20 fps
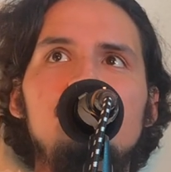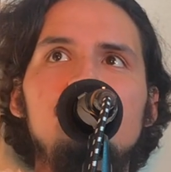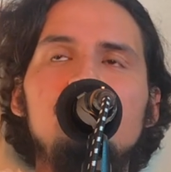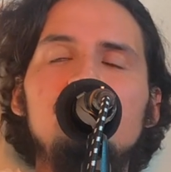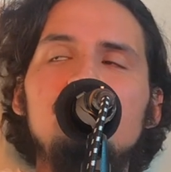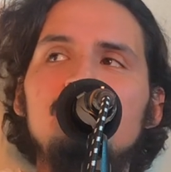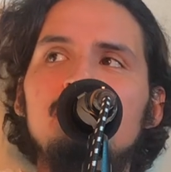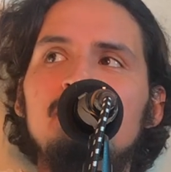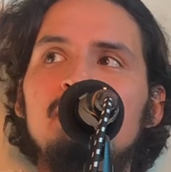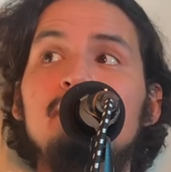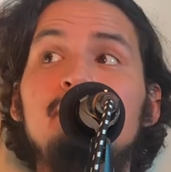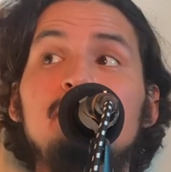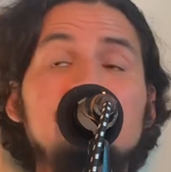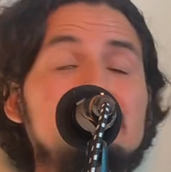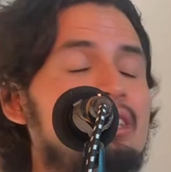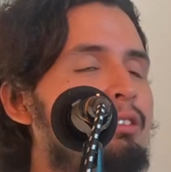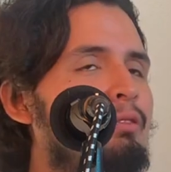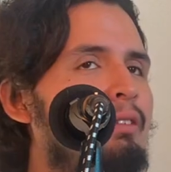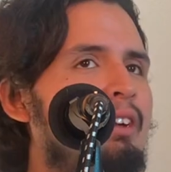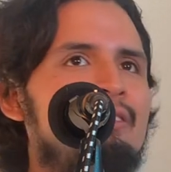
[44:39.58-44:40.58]
It's a
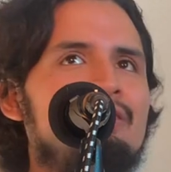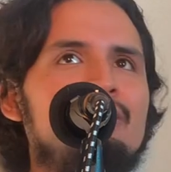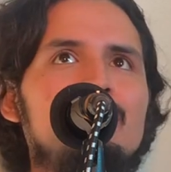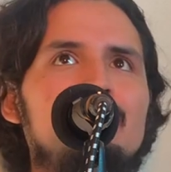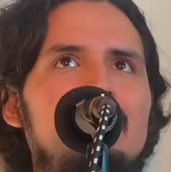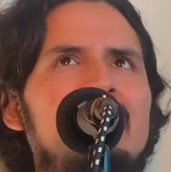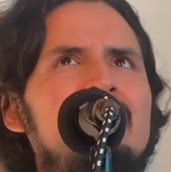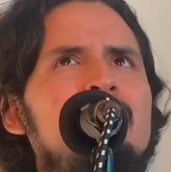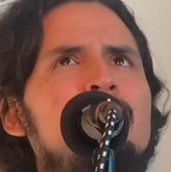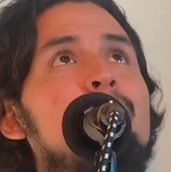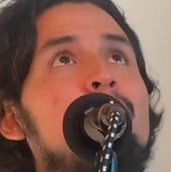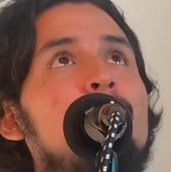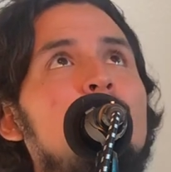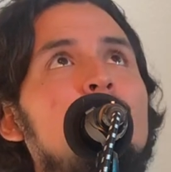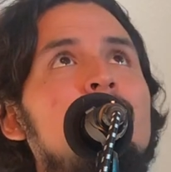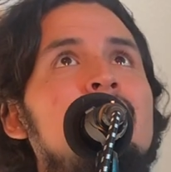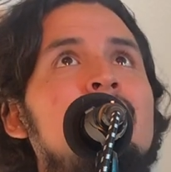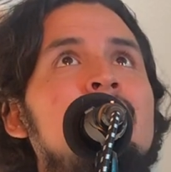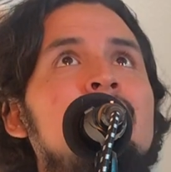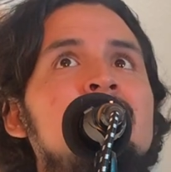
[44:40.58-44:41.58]
great film. I know
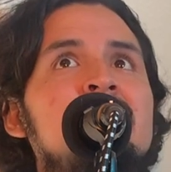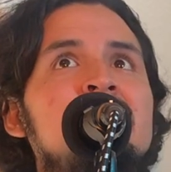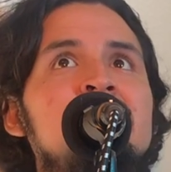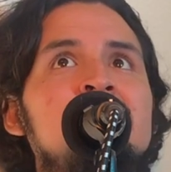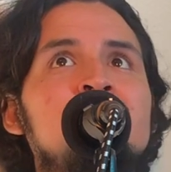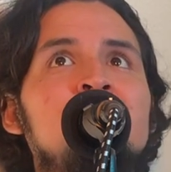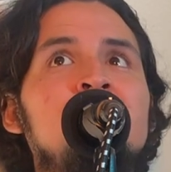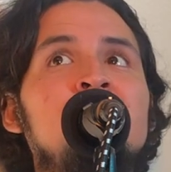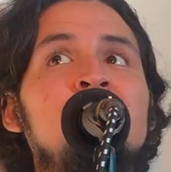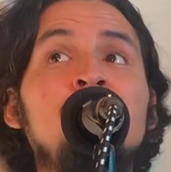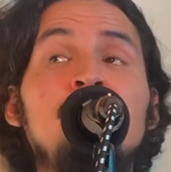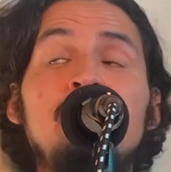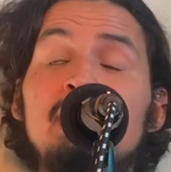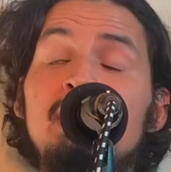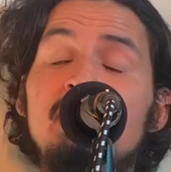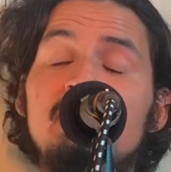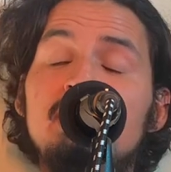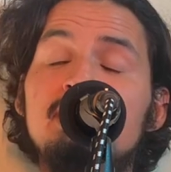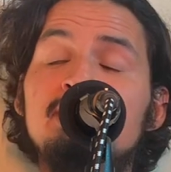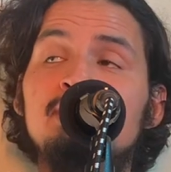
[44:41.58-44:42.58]
Morgan is the one who edited
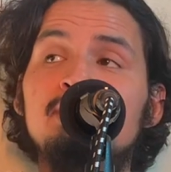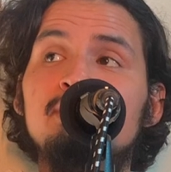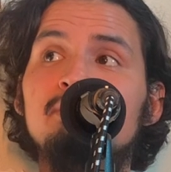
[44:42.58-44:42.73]
it too.